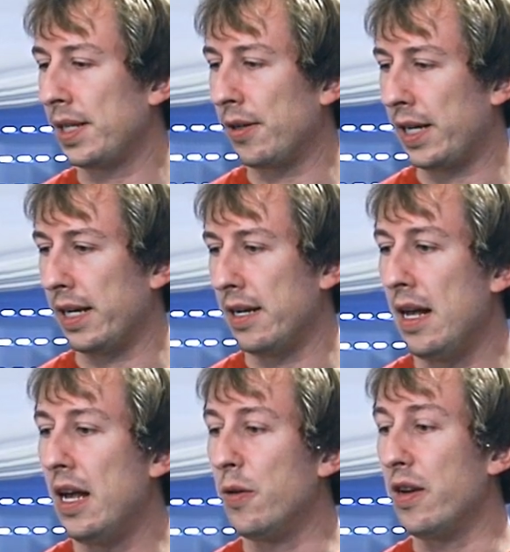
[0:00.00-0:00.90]
Okay,
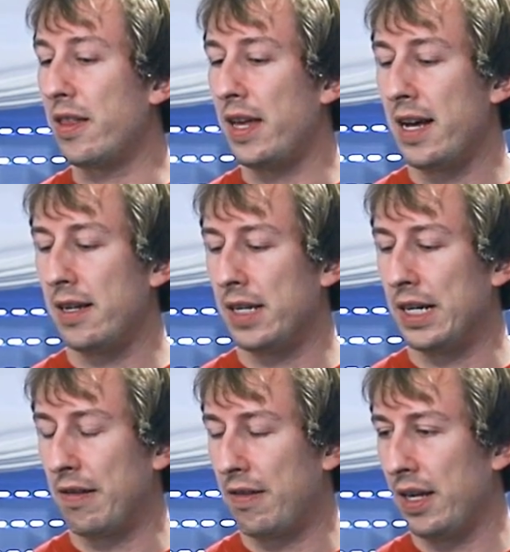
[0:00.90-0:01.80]
with that,
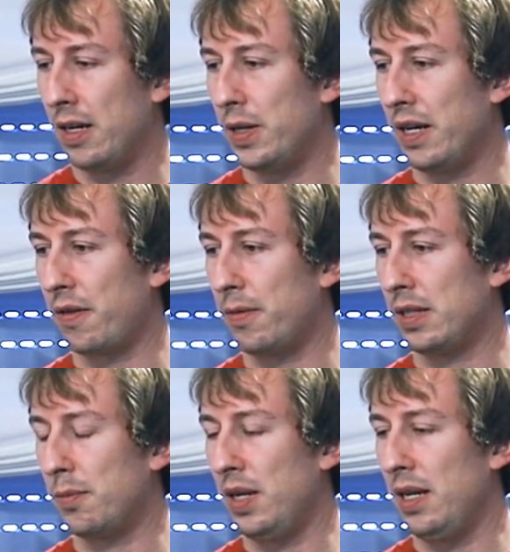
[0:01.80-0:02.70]
I think we have the
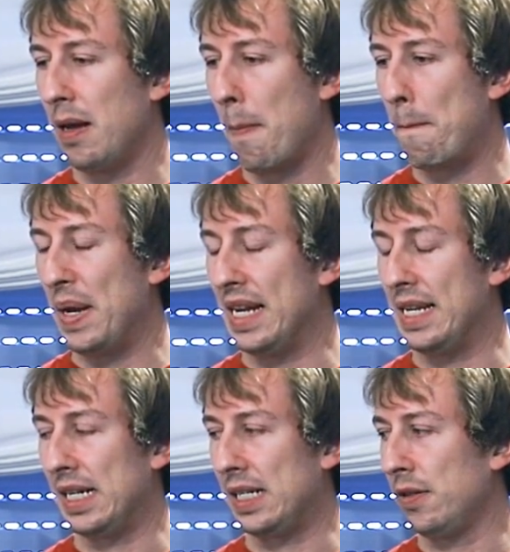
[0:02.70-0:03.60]
recipe pinned
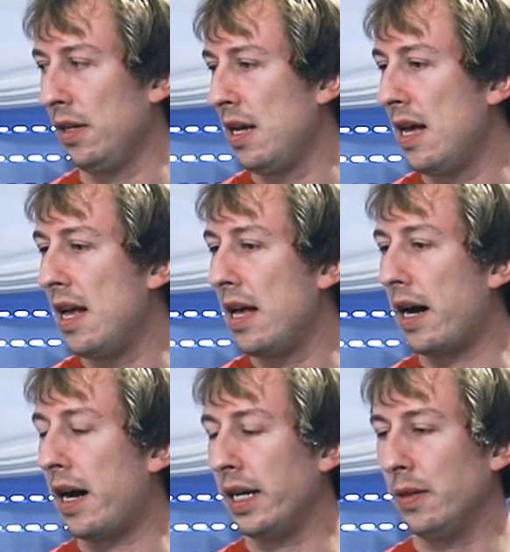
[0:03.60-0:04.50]
down.
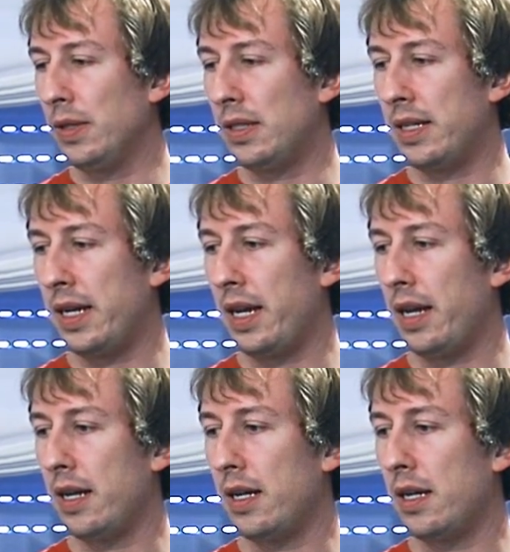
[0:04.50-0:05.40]
I would
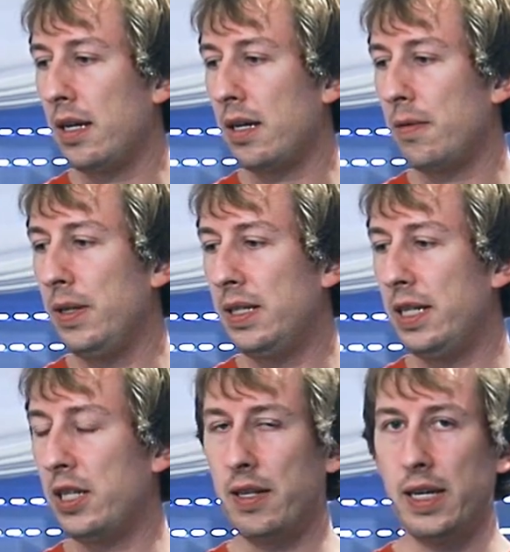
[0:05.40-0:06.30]
say we see
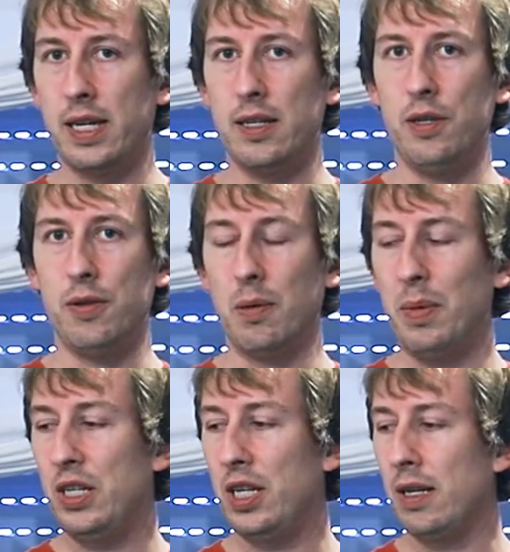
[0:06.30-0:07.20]
each other again during the
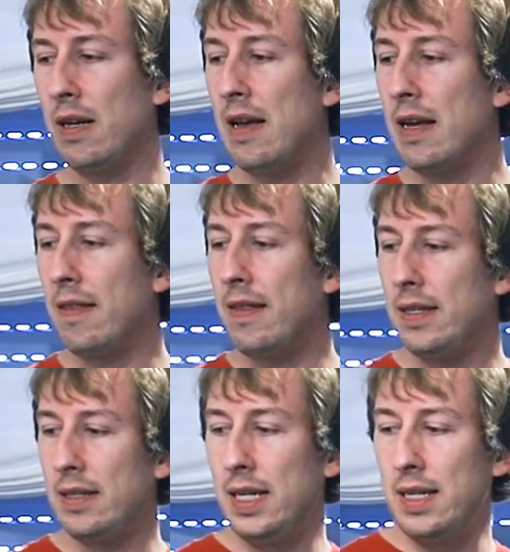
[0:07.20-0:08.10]
pitching.
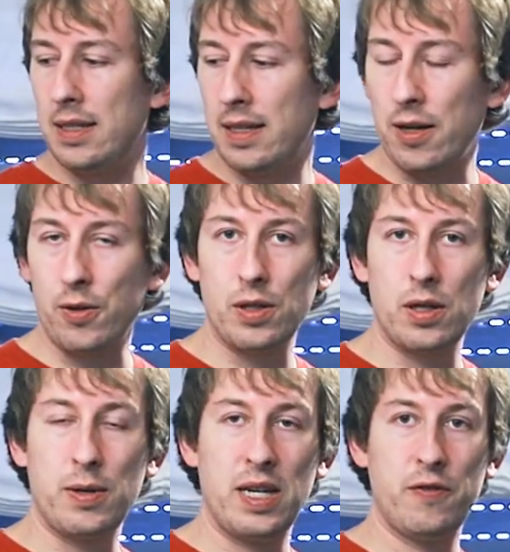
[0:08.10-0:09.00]
This yeast that also
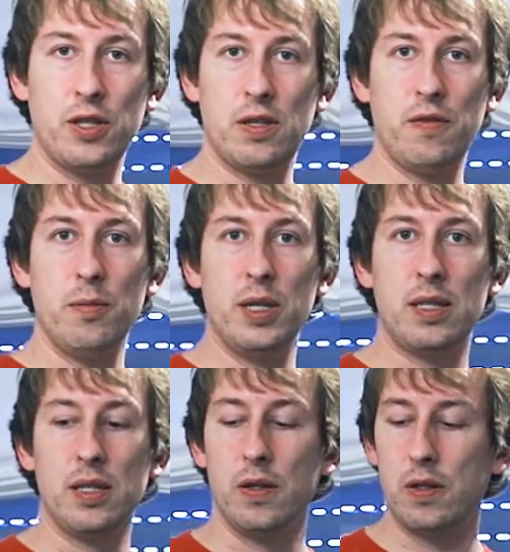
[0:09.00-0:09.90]
arrived just a few
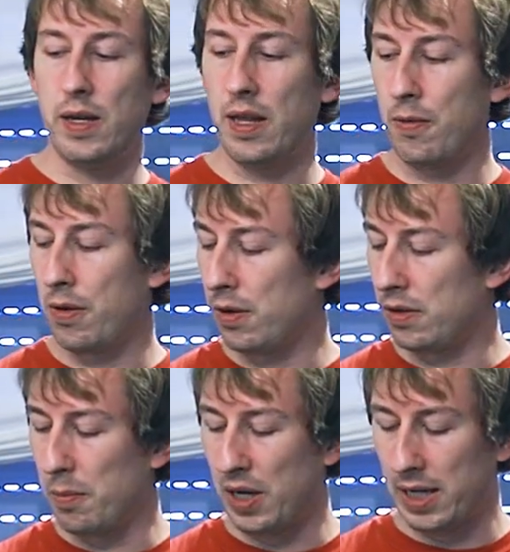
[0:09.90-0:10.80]
minutes ago together with
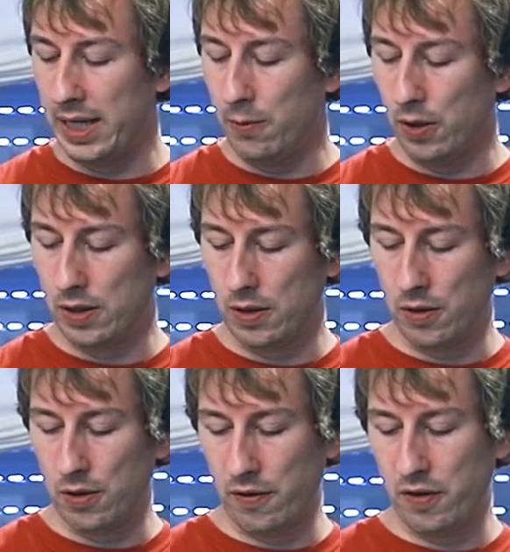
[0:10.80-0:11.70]
roasted barley was
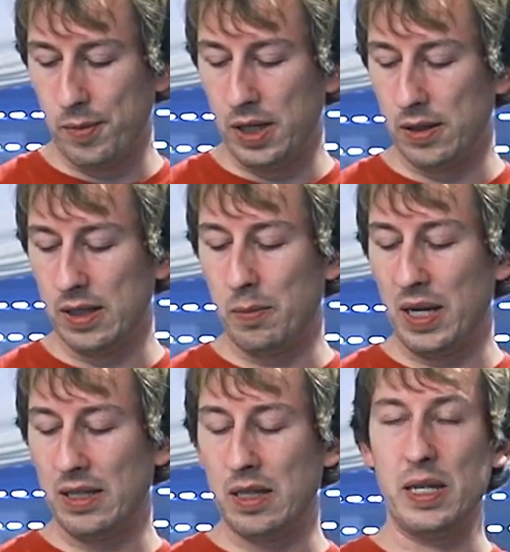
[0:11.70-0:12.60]
on offer because it's
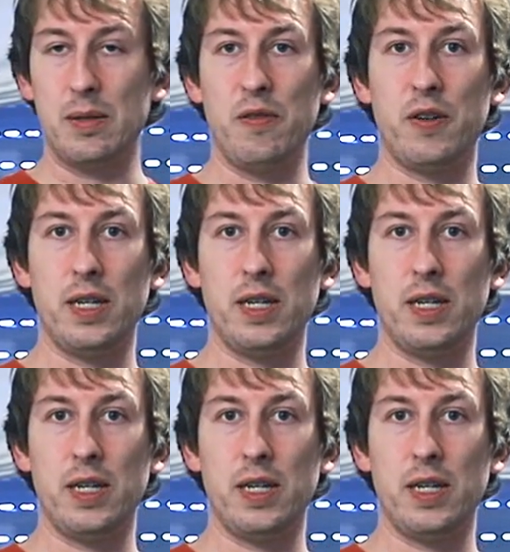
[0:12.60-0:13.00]
past the best